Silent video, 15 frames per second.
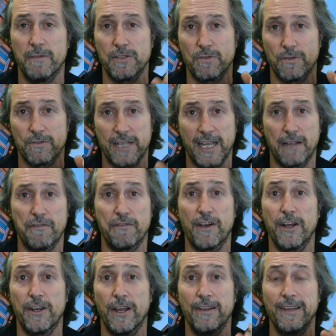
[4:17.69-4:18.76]
us or take a
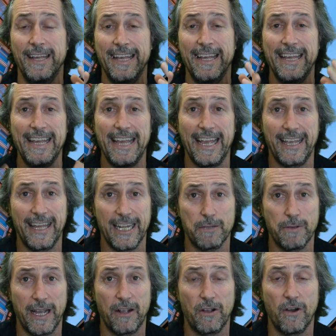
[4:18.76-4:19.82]
photo and get it
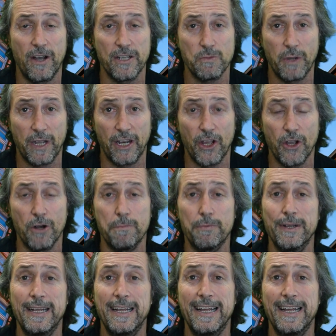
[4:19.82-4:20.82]
to our guys and we can help.